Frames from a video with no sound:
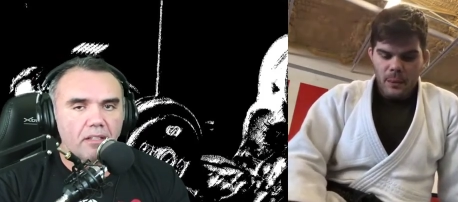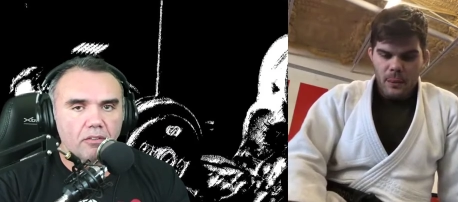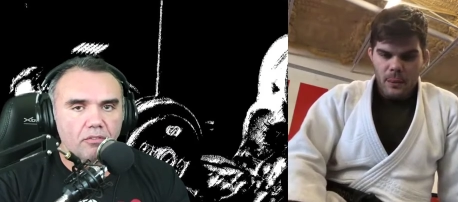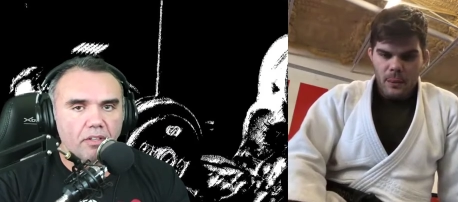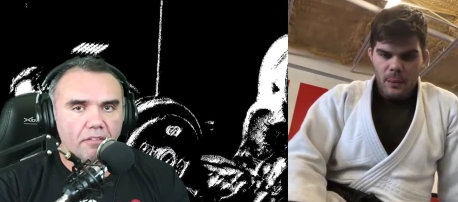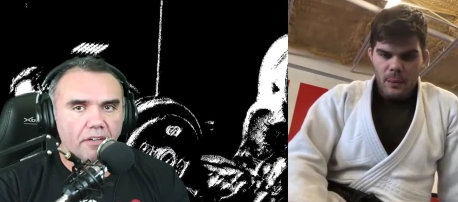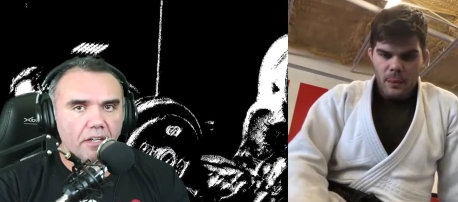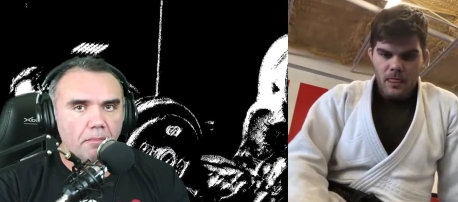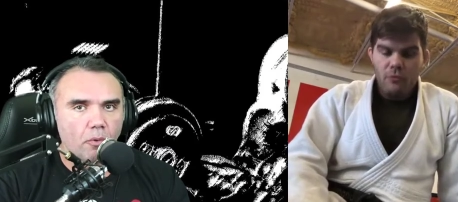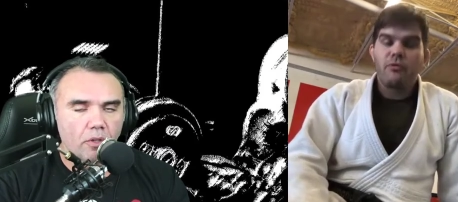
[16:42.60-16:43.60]
Speaker 1: are very
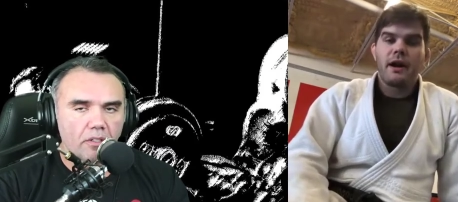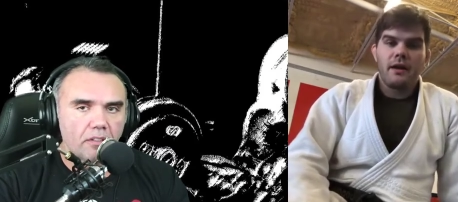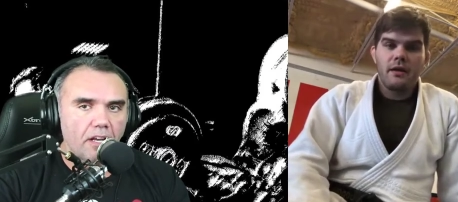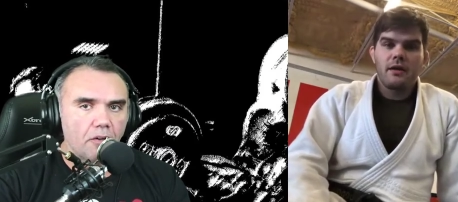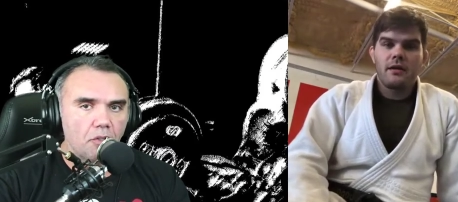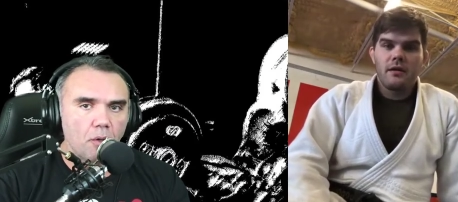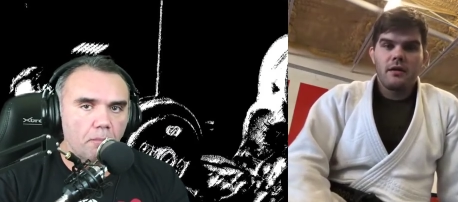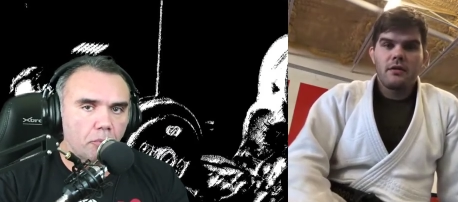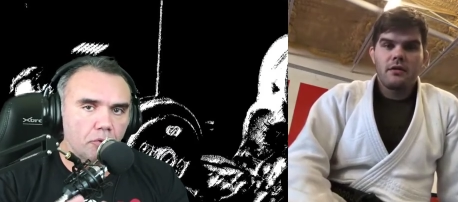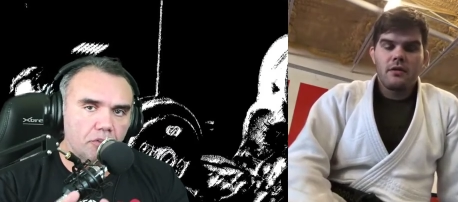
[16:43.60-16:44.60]
important. Right. How you
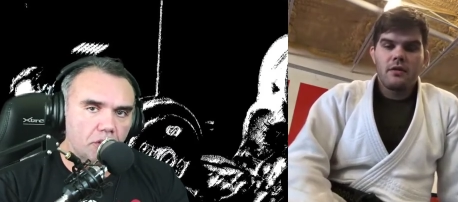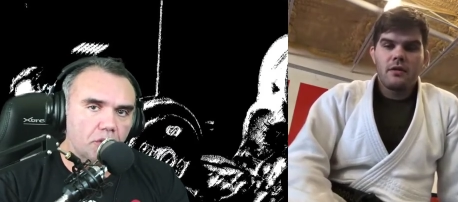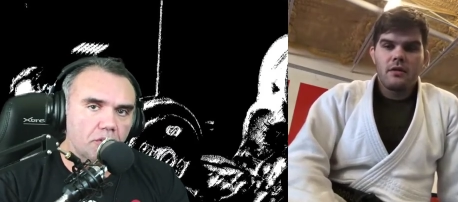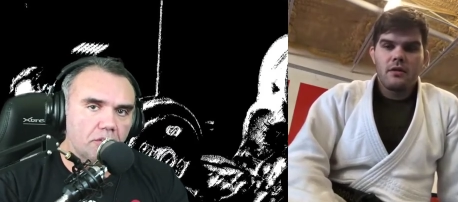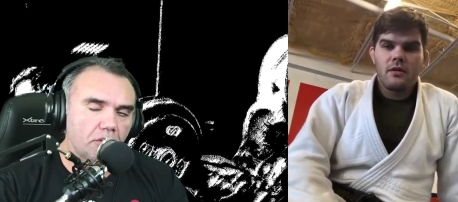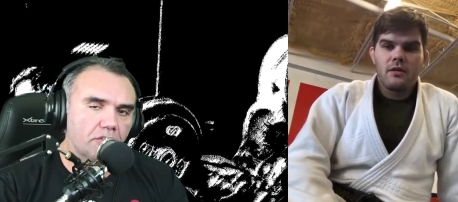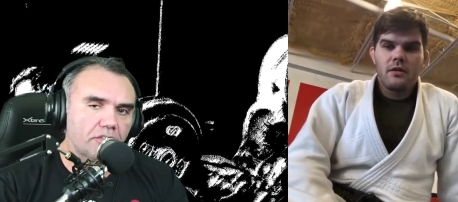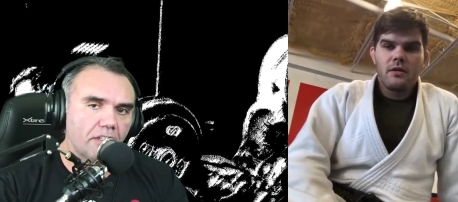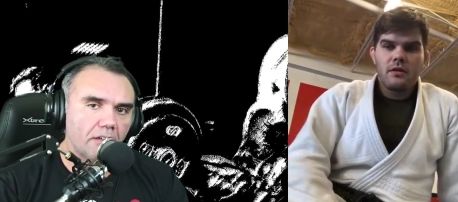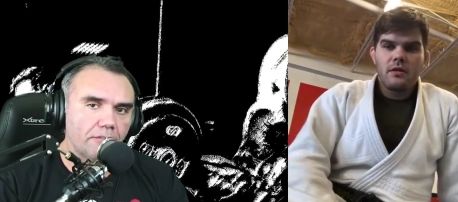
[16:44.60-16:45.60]
position yourself,
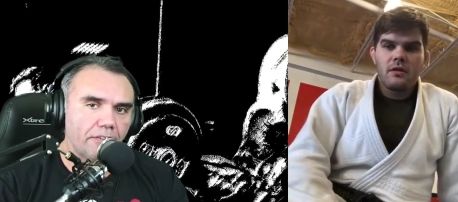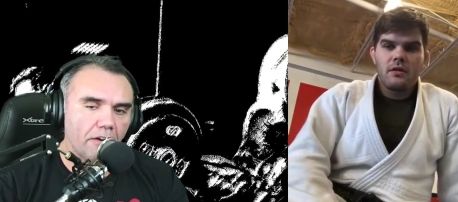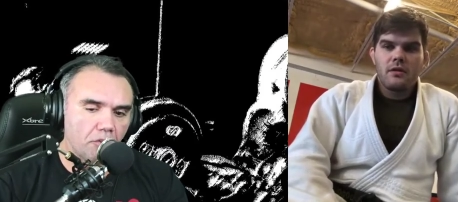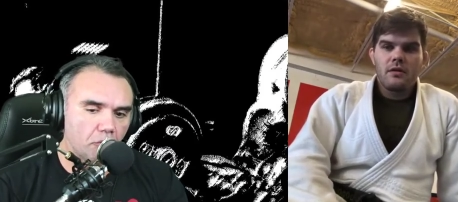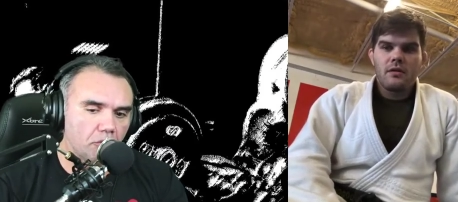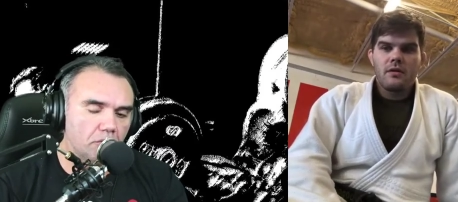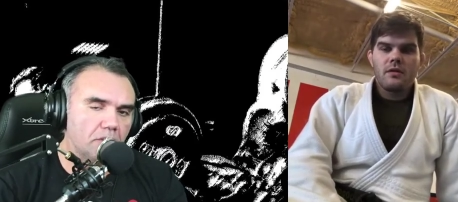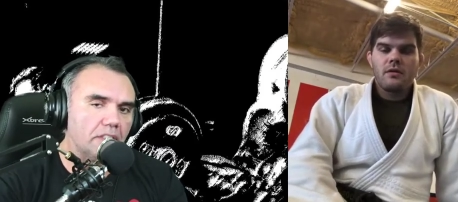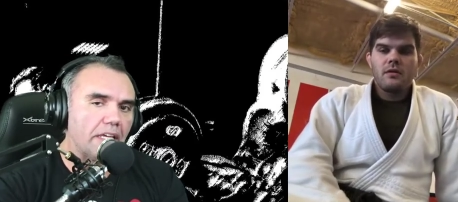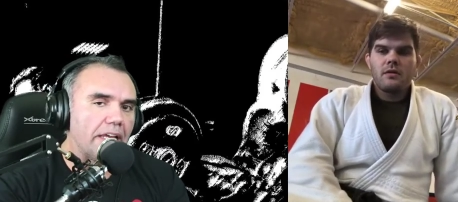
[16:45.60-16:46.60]
how you do the
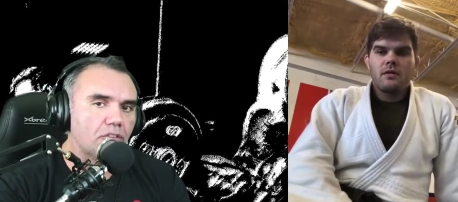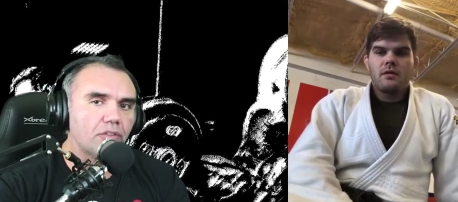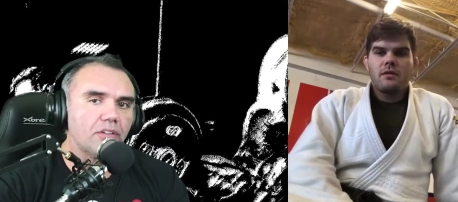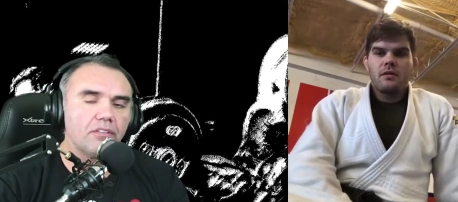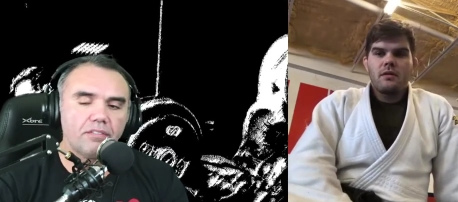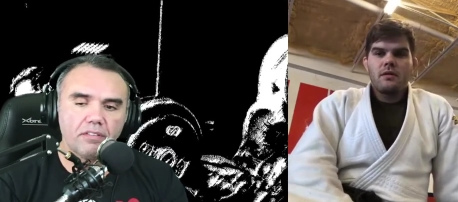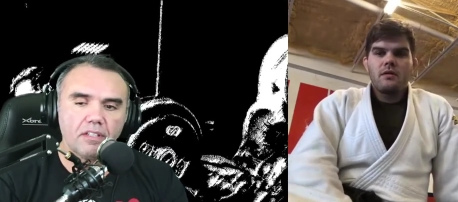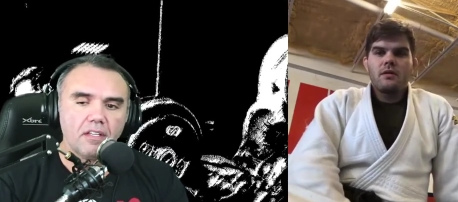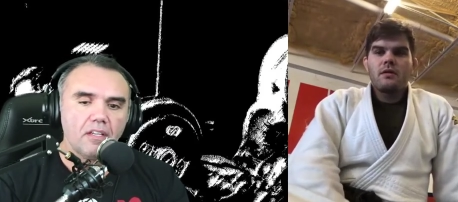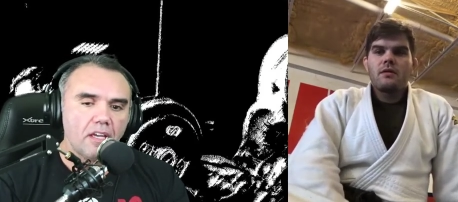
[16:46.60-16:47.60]
entrance
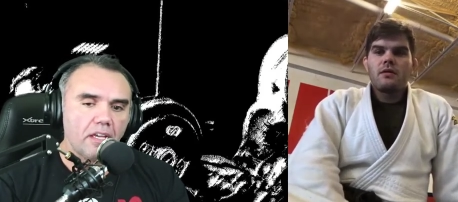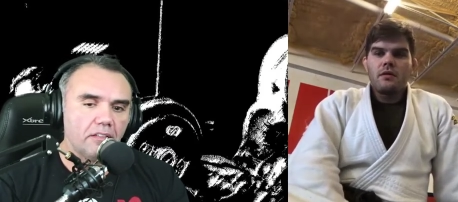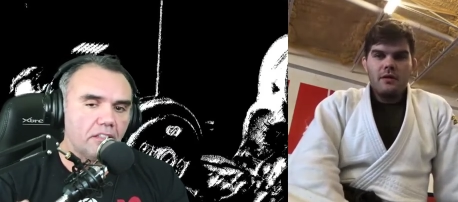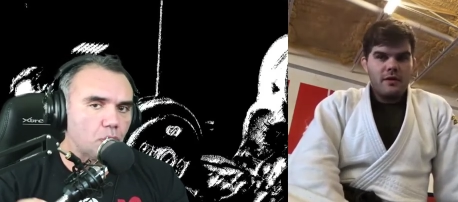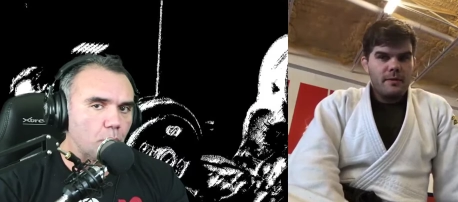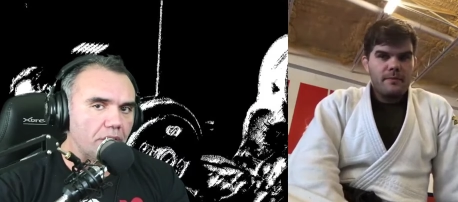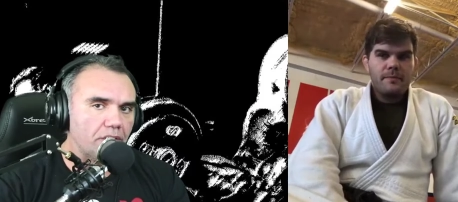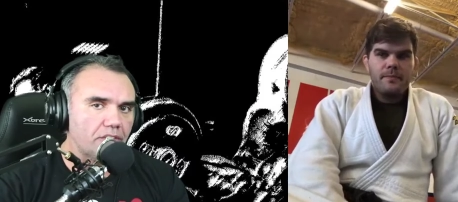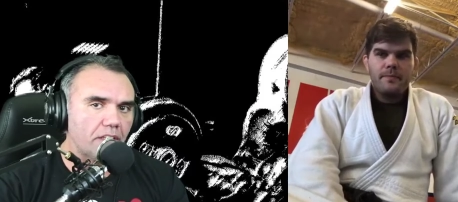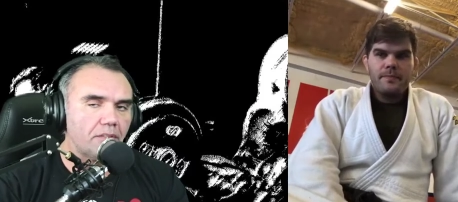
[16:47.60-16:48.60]
and the twist, yep.
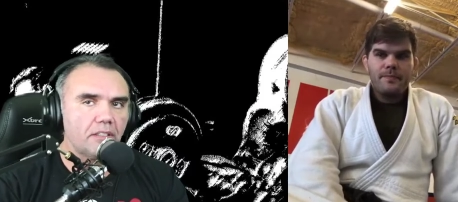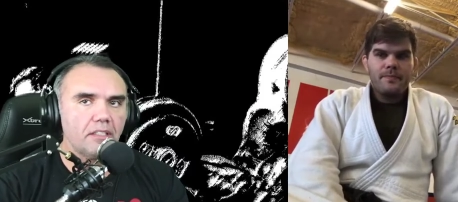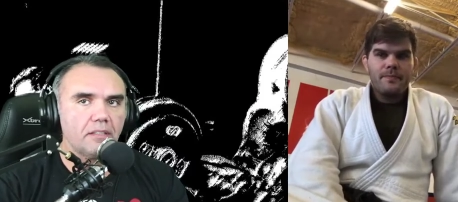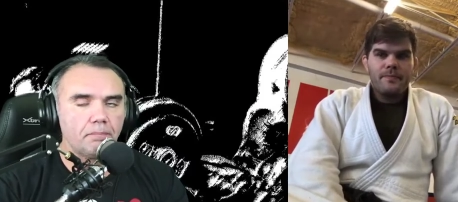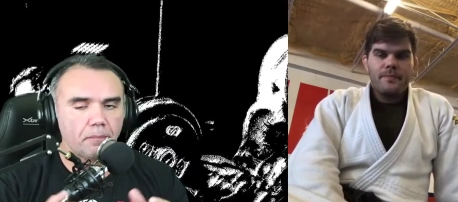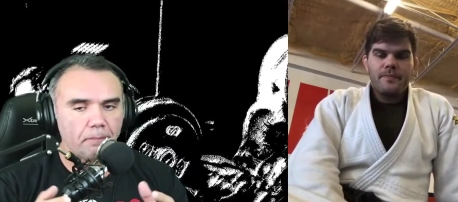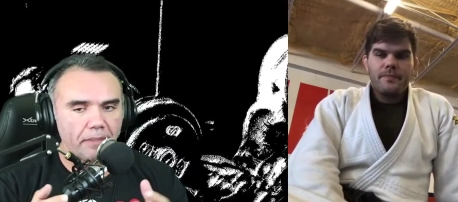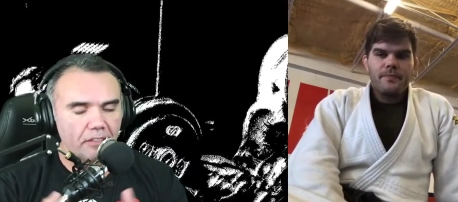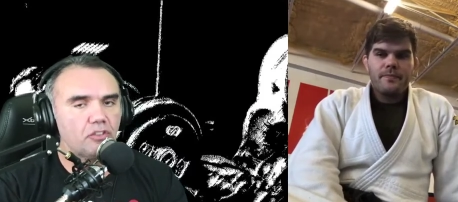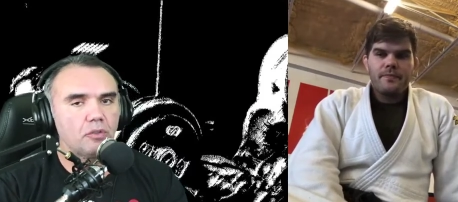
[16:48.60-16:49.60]
everything plays
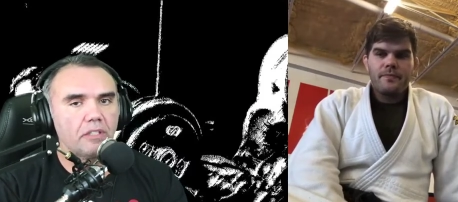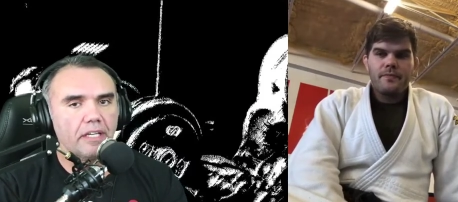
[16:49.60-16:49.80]
together.